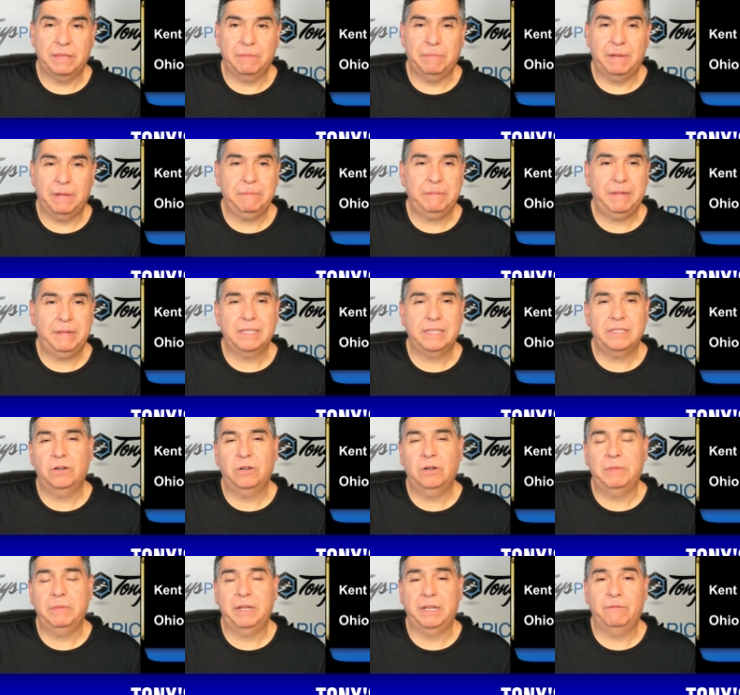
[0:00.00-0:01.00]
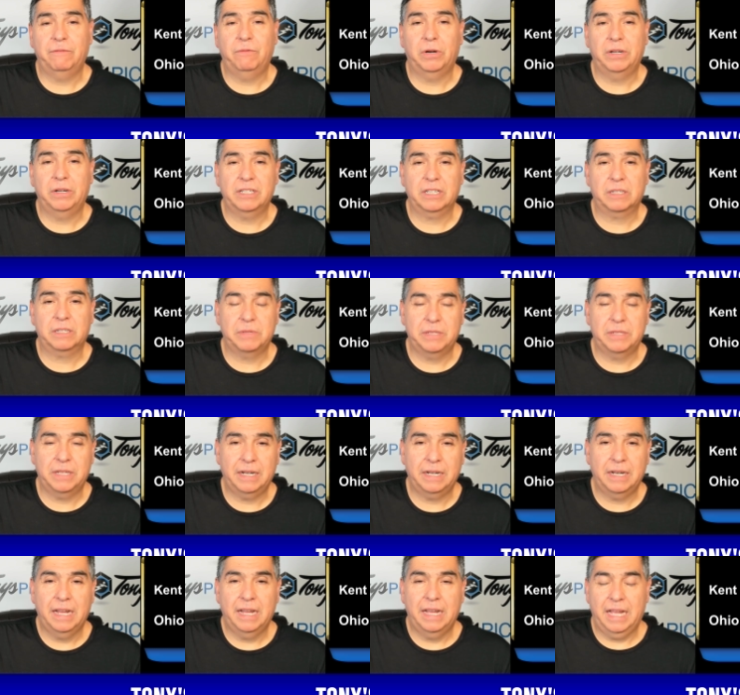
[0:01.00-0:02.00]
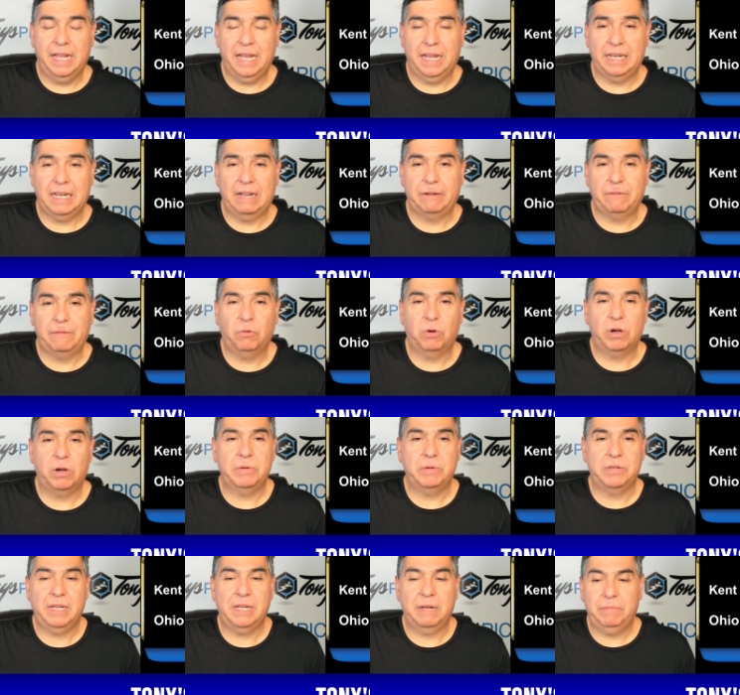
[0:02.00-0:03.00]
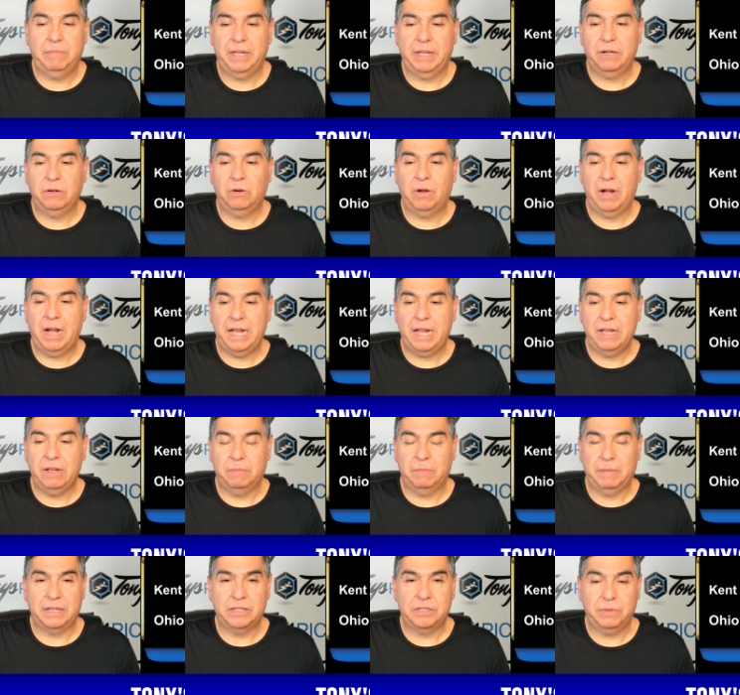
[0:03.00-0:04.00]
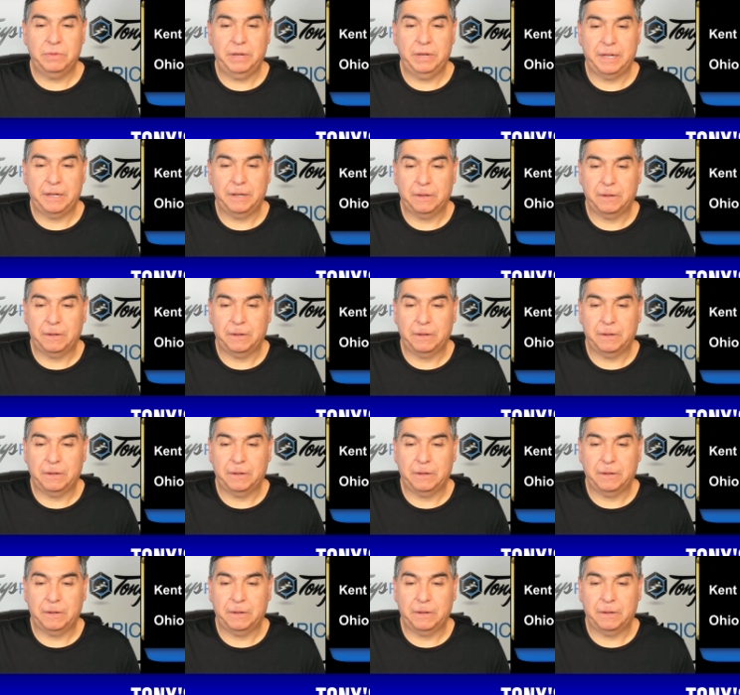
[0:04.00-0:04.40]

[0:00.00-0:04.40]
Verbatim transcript: The Bobcats at home hitting 46%, allowing 40%. Play here, Ohio, -3.